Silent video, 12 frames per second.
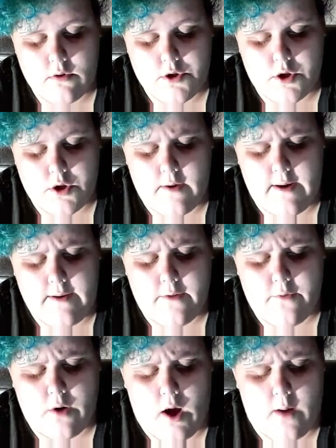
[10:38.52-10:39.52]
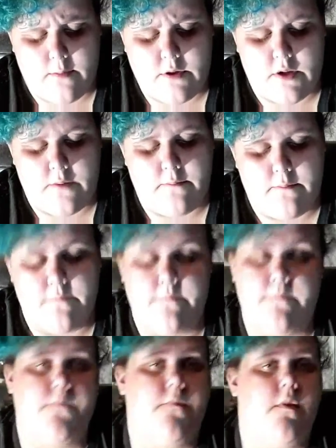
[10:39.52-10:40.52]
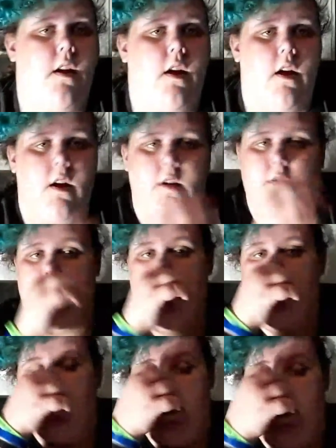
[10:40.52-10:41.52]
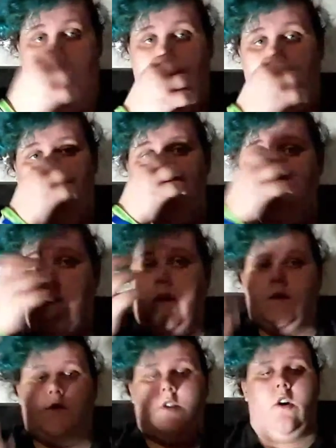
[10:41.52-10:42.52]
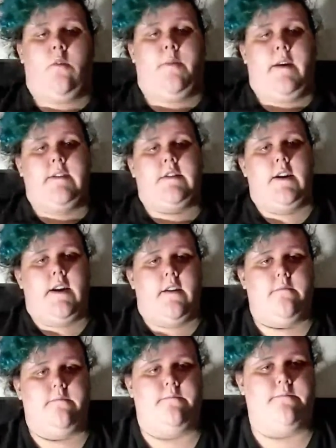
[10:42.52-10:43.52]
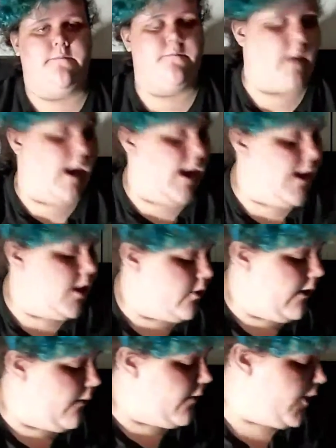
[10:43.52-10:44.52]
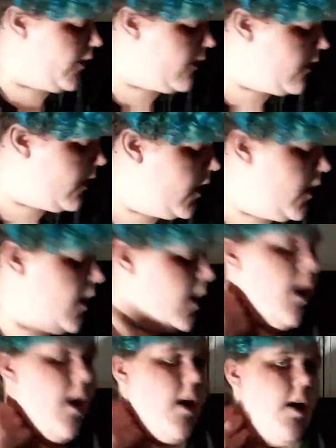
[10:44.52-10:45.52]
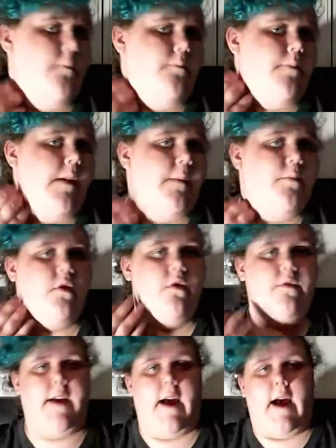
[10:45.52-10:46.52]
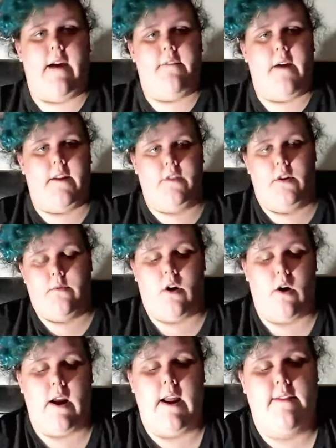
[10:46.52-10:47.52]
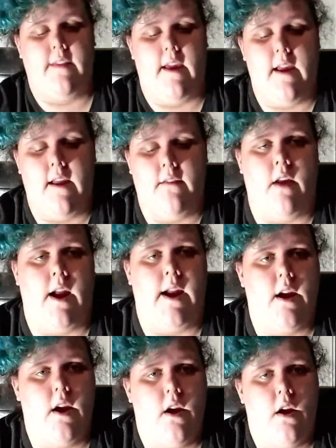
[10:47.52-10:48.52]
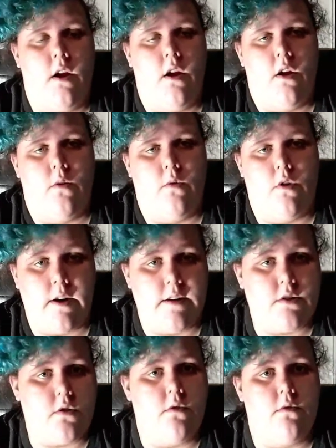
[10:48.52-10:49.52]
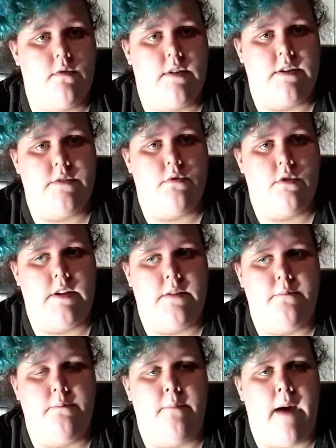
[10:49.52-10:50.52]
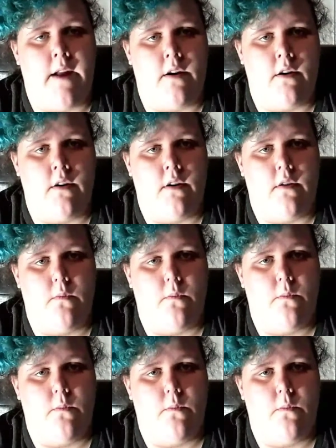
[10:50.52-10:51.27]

so a different option. So yeah. So basically, I agree with her. People that have had lower grades in grade school doesn't really matter.